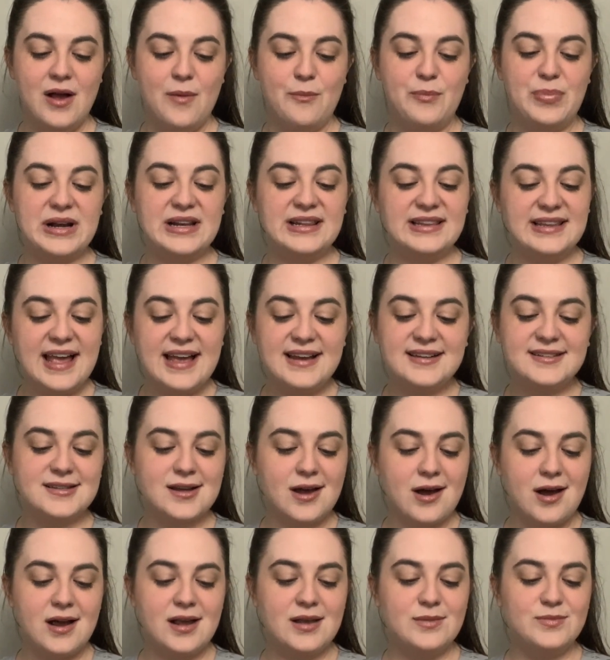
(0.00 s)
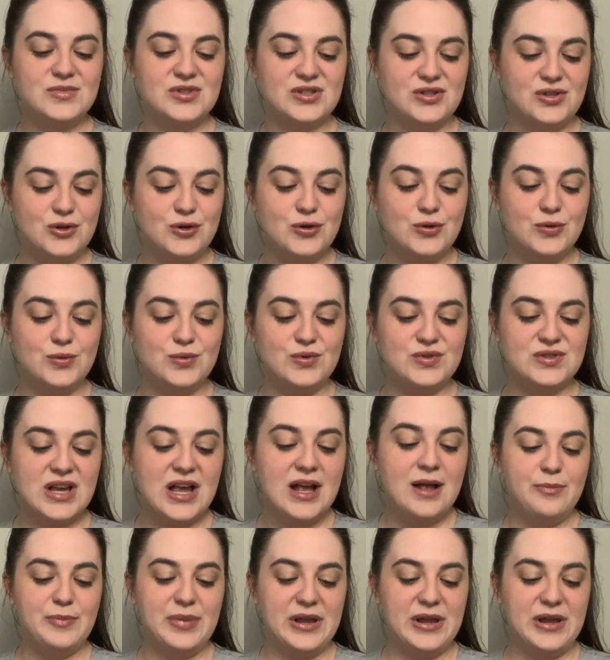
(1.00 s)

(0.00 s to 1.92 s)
but let time's news